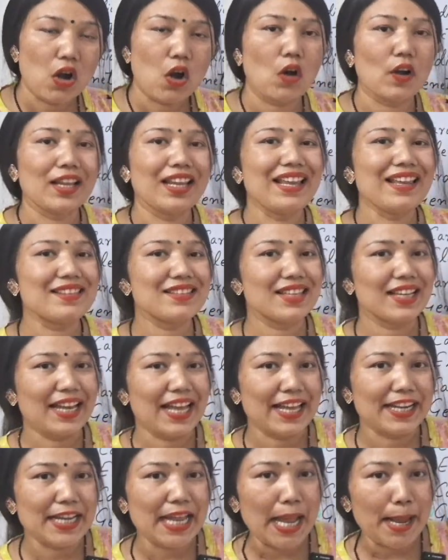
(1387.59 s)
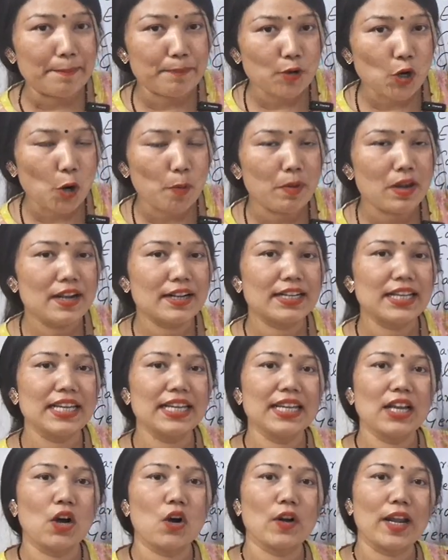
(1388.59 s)
or is there any
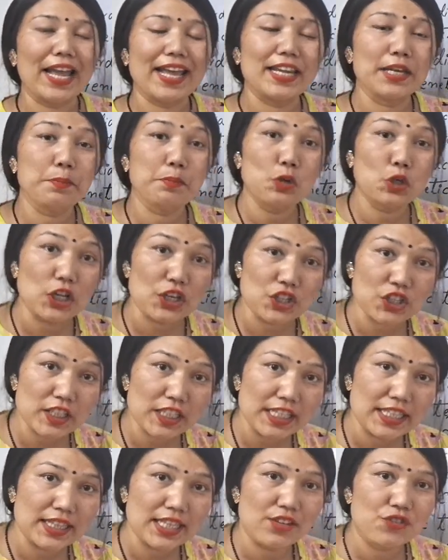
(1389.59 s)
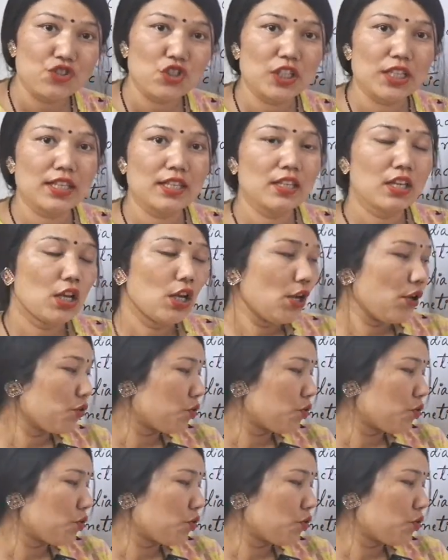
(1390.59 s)
abnormality or any mutation in the gene?